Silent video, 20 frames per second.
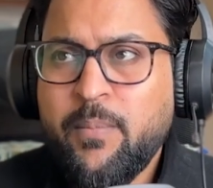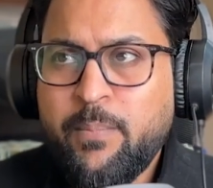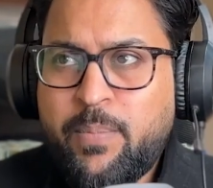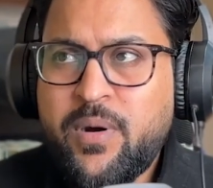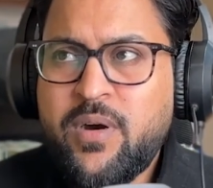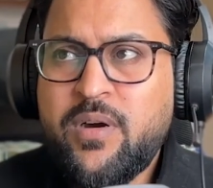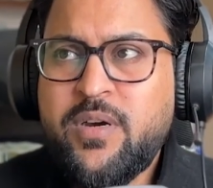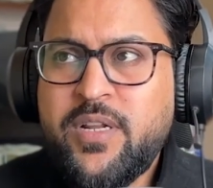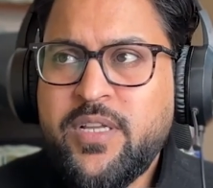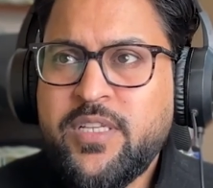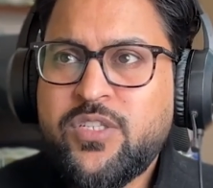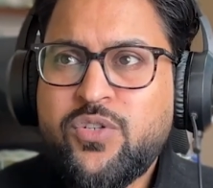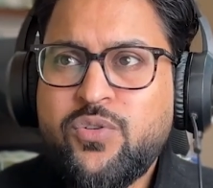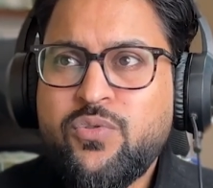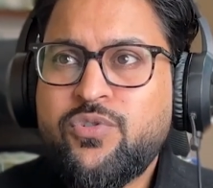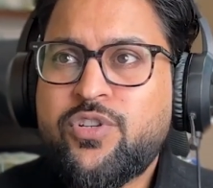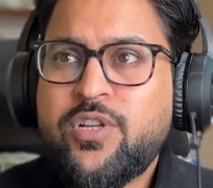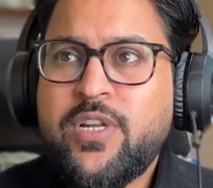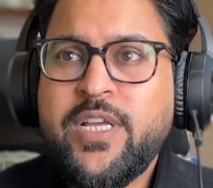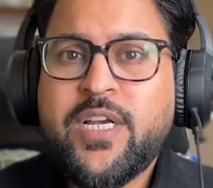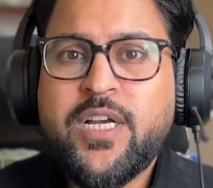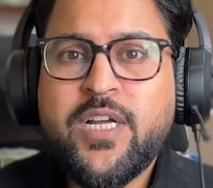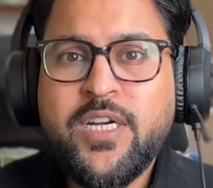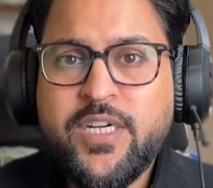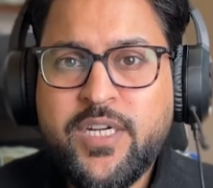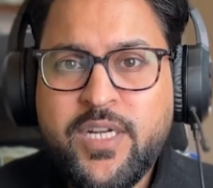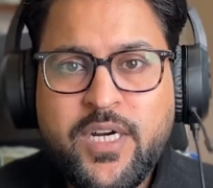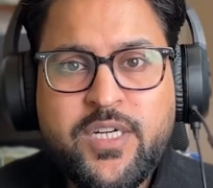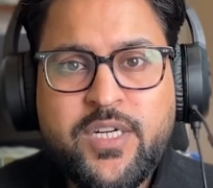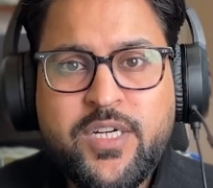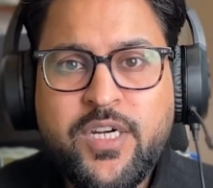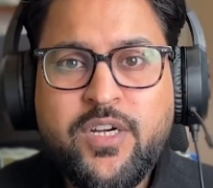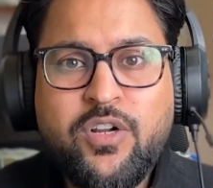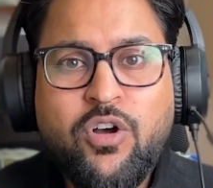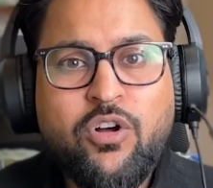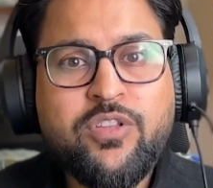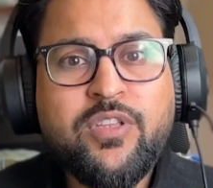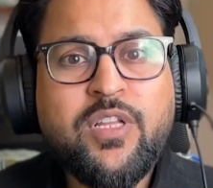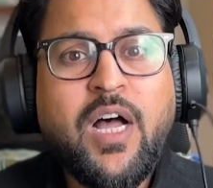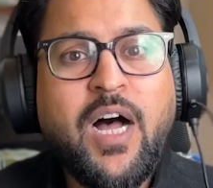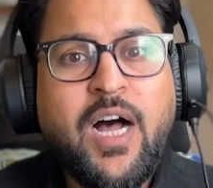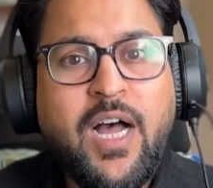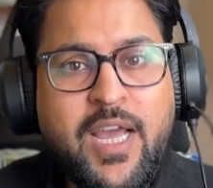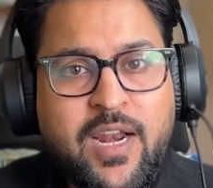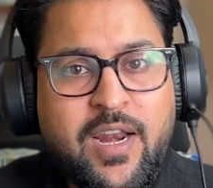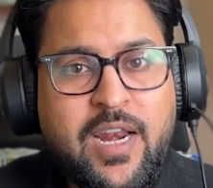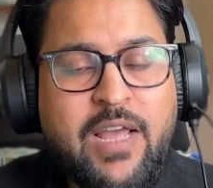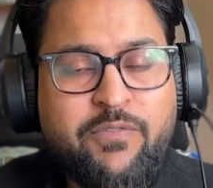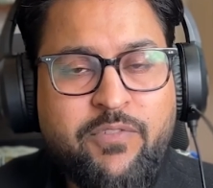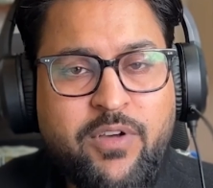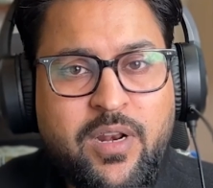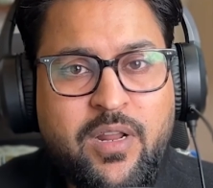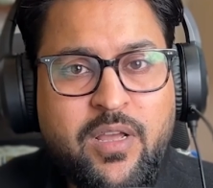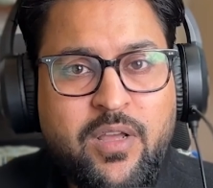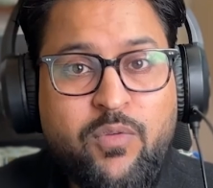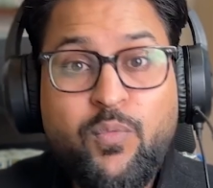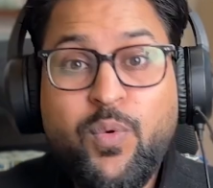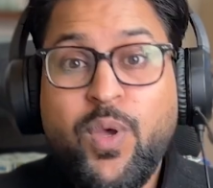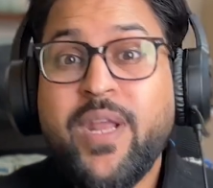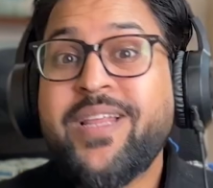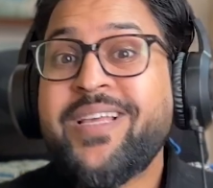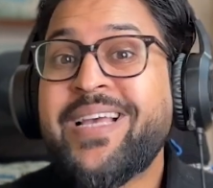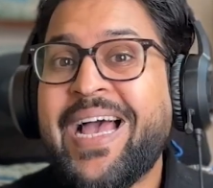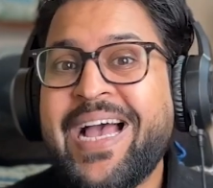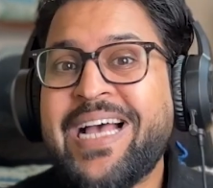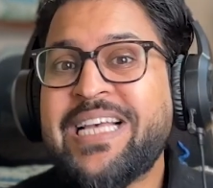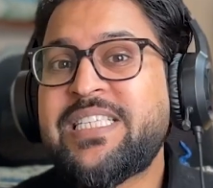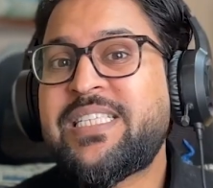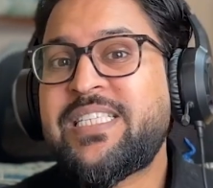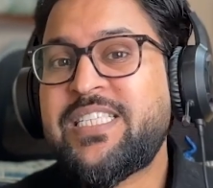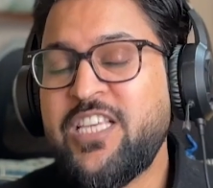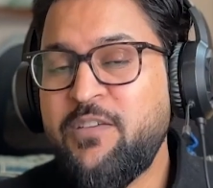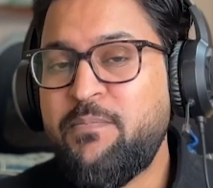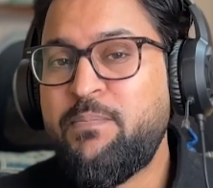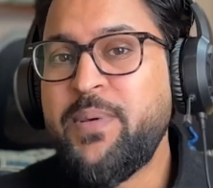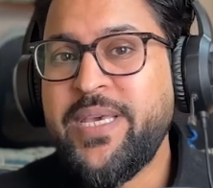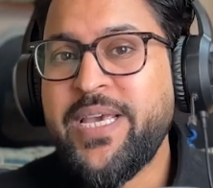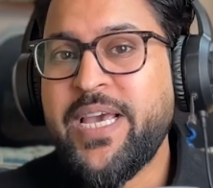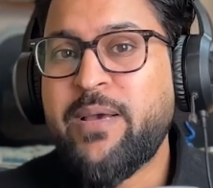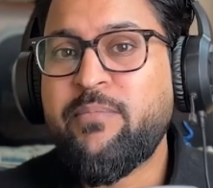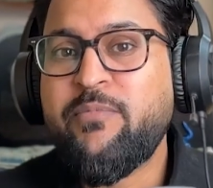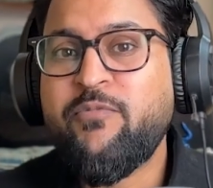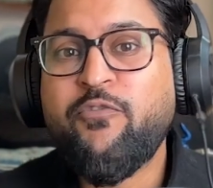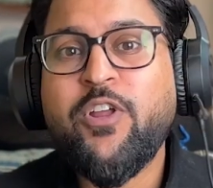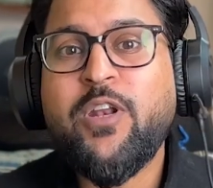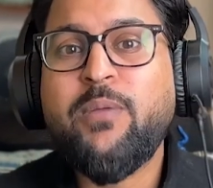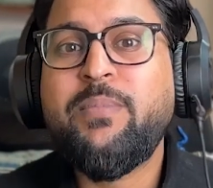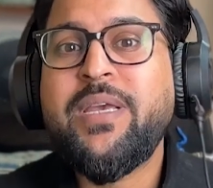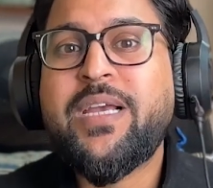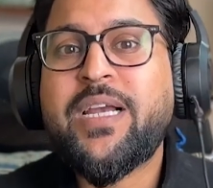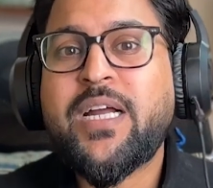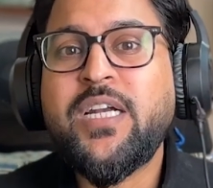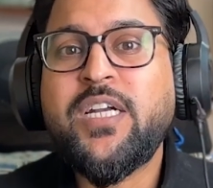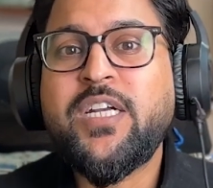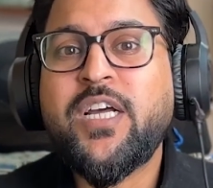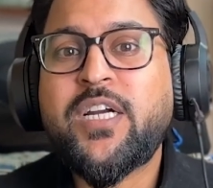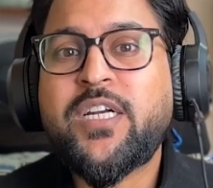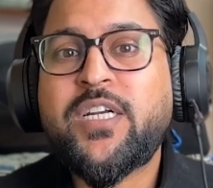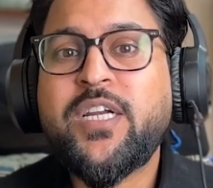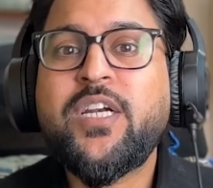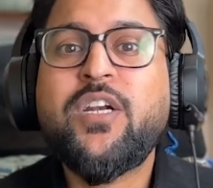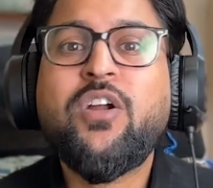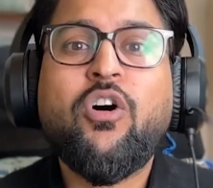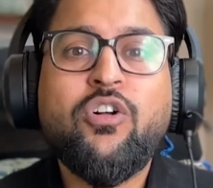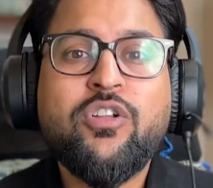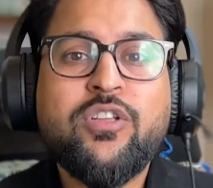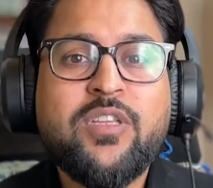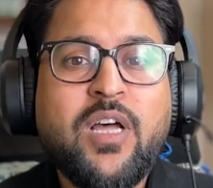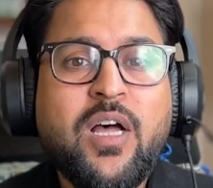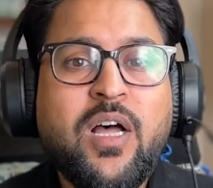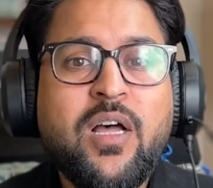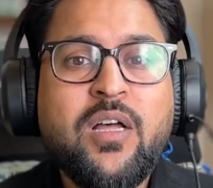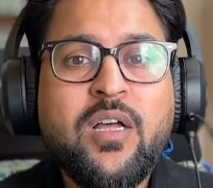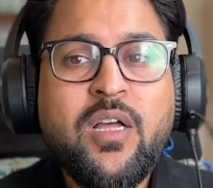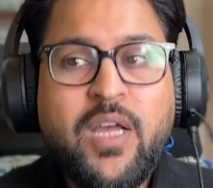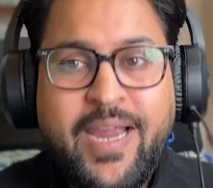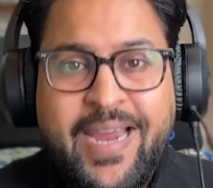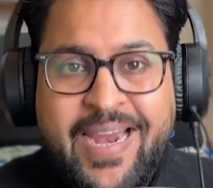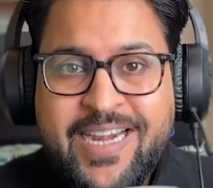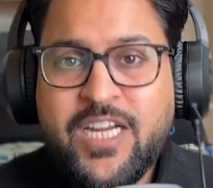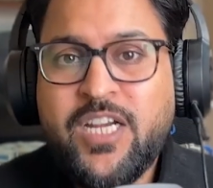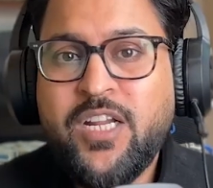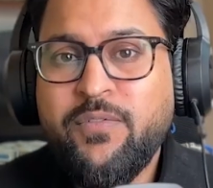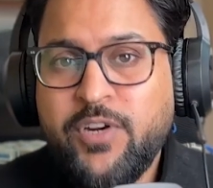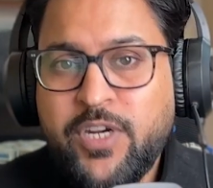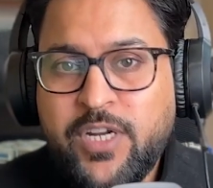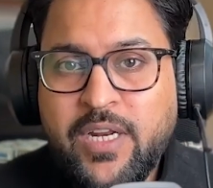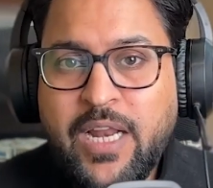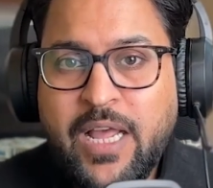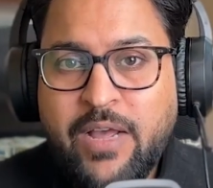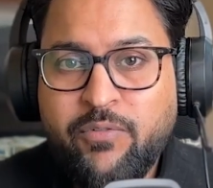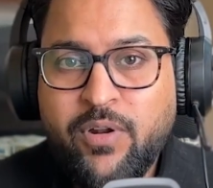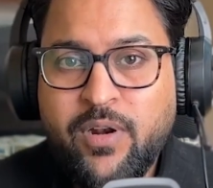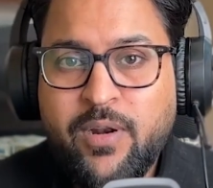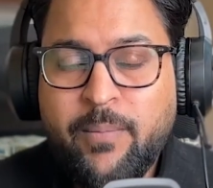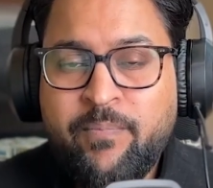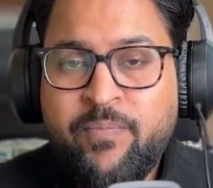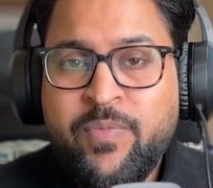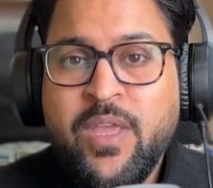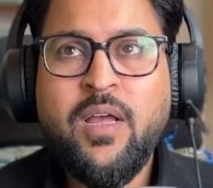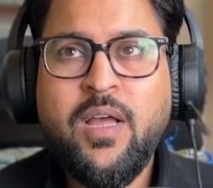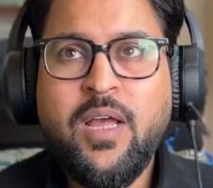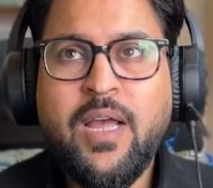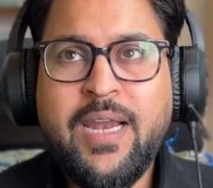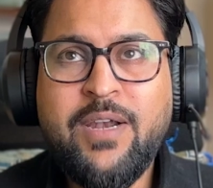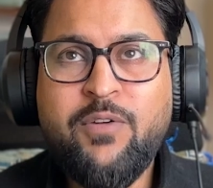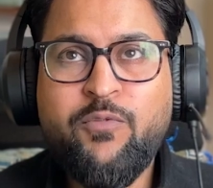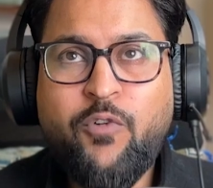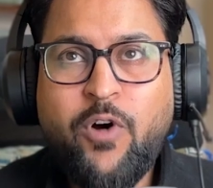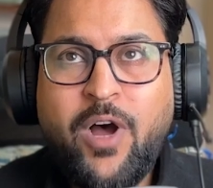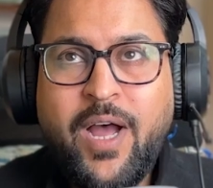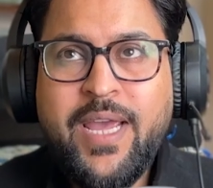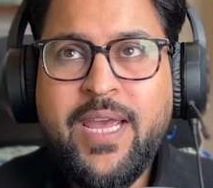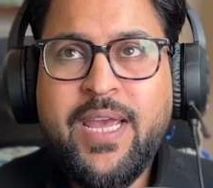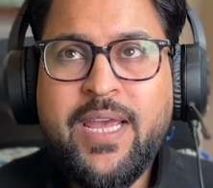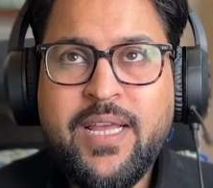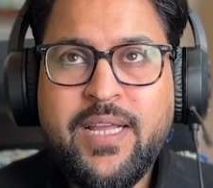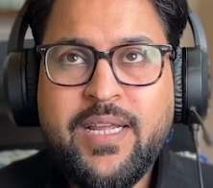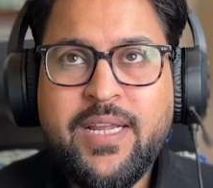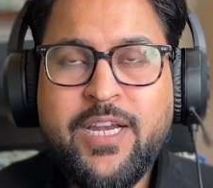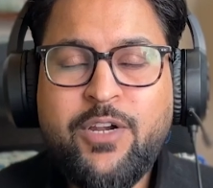PERT is usually conducted on the higher level, whereas CPM will be conducted on the activity level. And why